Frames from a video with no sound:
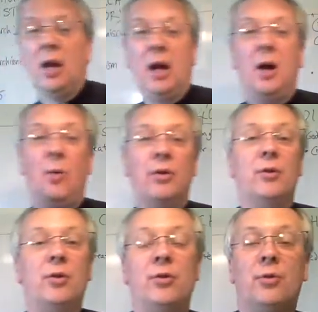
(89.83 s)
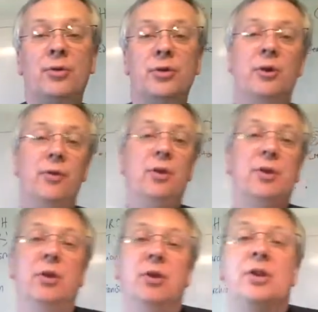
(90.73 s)
one or two of you
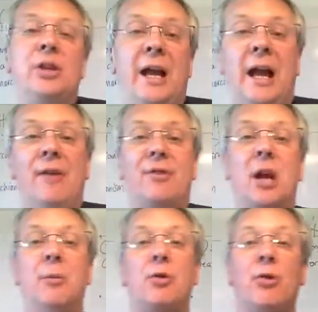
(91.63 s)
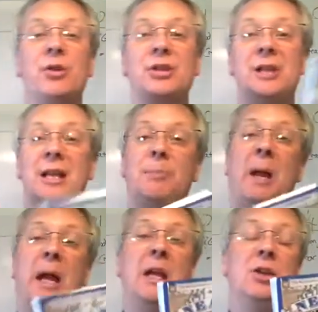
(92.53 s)
students have come across Nick
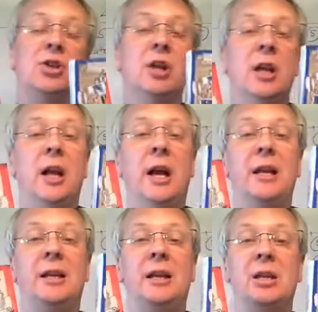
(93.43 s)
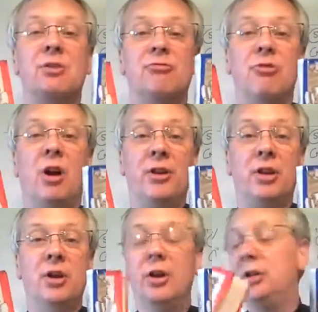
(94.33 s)
Page and his rather
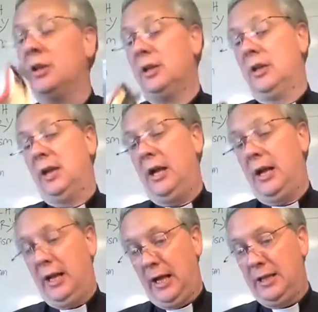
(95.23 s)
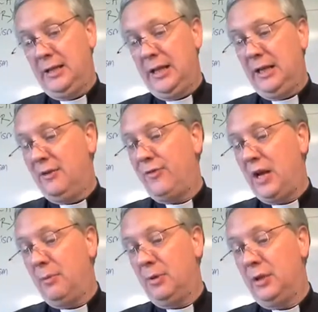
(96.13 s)
good A Nearly
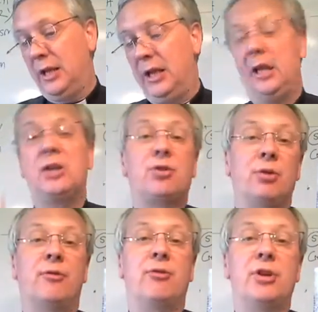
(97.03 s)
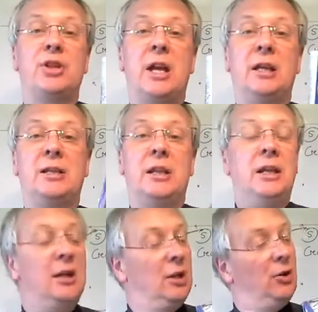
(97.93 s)
Infallible History of
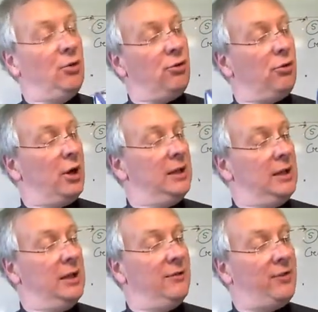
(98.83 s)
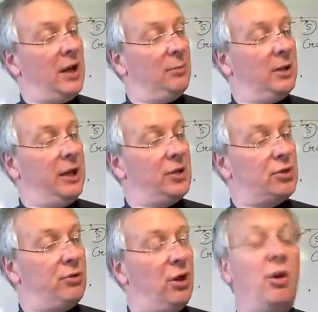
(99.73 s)
Christianity or A Nearly Infallible
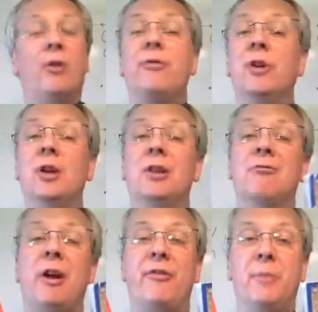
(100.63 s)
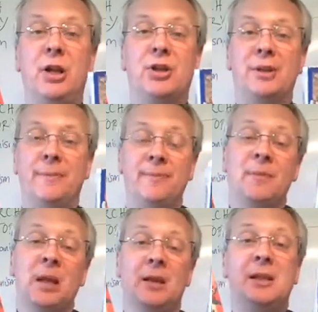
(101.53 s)
History of the Reformation.
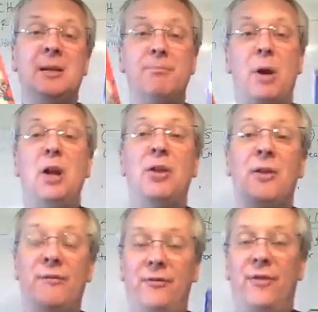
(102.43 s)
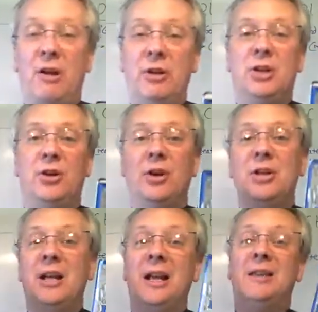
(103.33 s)
These are both very good.
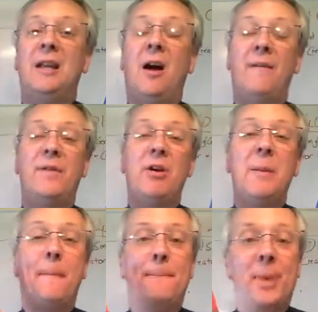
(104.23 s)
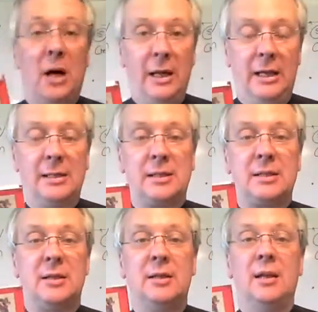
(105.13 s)
They are very
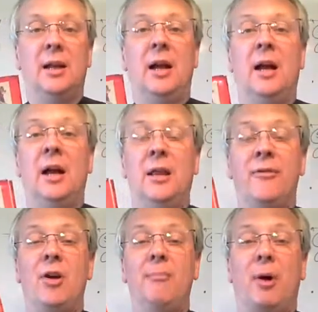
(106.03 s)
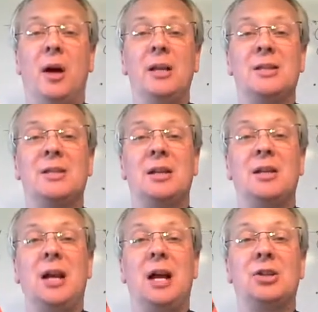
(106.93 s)
biased. They're very biased.
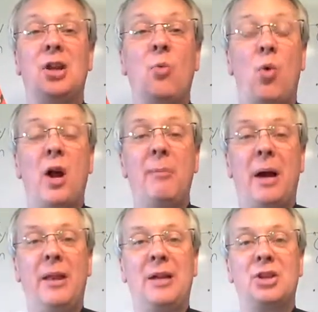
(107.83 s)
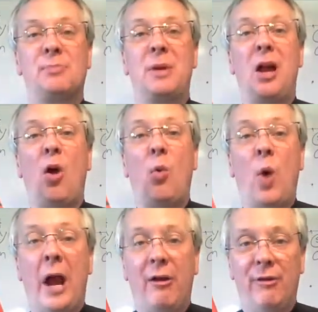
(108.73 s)
So don't worry about that. Just be
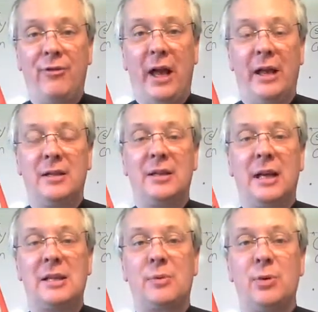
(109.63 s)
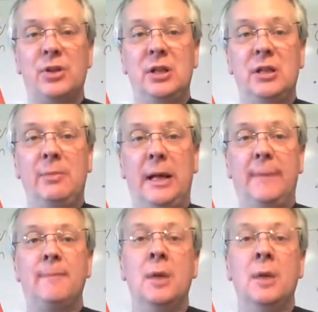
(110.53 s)
aware of that. That's what you need to be.